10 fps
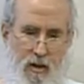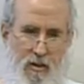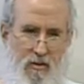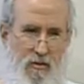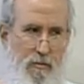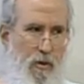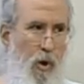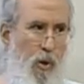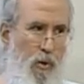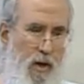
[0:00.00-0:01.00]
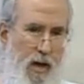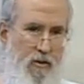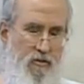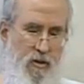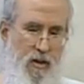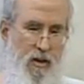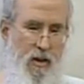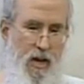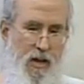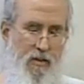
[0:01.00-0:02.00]
I think it was from coal actually, yeah.
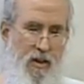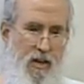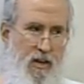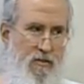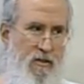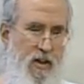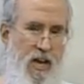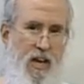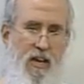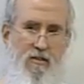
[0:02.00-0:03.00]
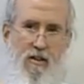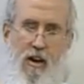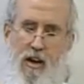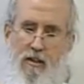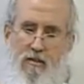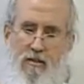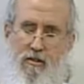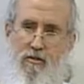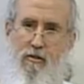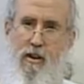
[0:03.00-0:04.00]
and then it gets it gets onto the
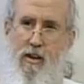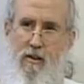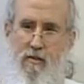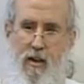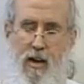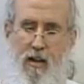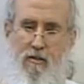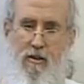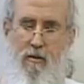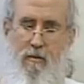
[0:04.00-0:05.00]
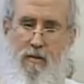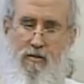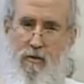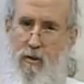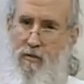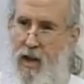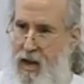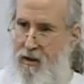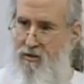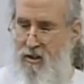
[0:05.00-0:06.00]
trees and turns this sort of
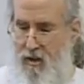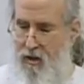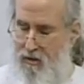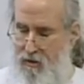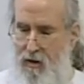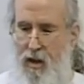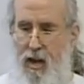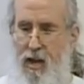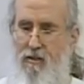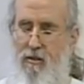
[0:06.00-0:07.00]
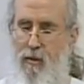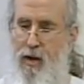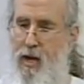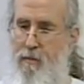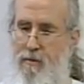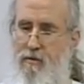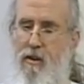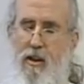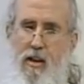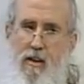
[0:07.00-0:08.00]
ashy color. And so what happens
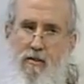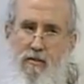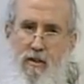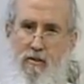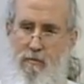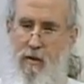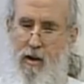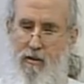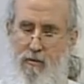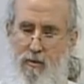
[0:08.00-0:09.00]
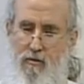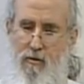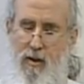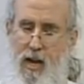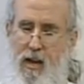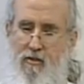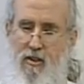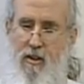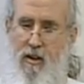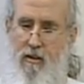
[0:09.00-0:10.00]
is these moss, which are an ashy
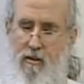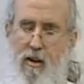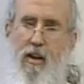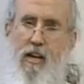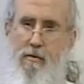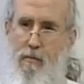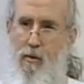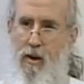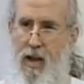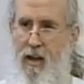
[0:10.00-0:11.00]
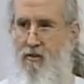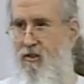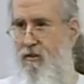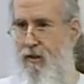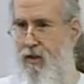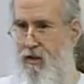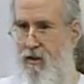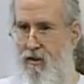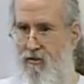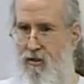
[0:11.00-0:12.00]
color, get more ashy looking,
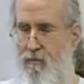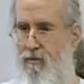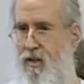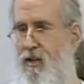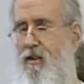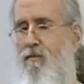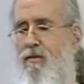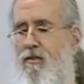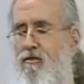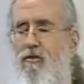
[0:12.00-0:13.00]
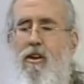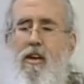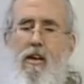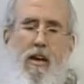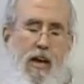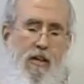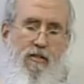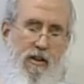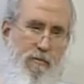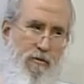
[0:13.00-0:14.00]
so they blend in with the tree and
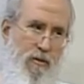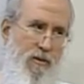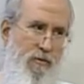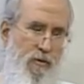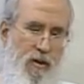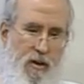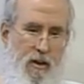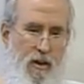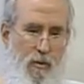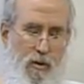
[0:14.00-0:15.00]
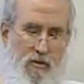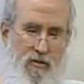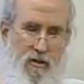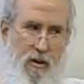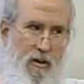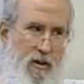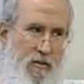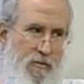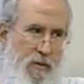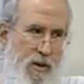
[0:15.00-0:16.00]
then they proliferate. Whereas the dark
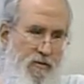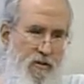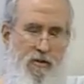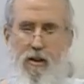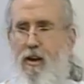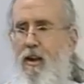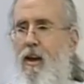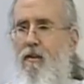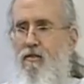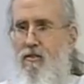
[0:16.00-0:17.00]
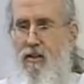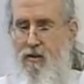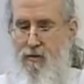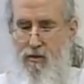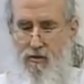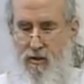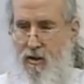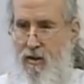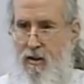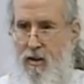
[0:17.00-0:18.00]
colored moss all died out. So it's
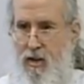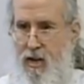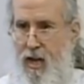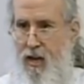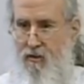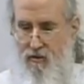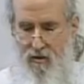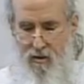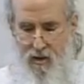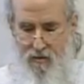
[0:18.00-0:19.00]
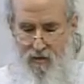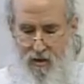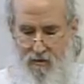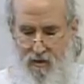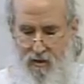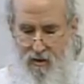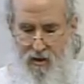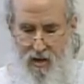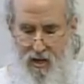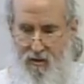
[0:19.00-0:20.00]
evolution in, in action, given as an,
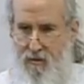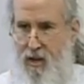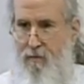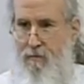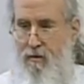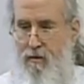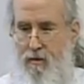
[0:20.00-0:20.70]
an example.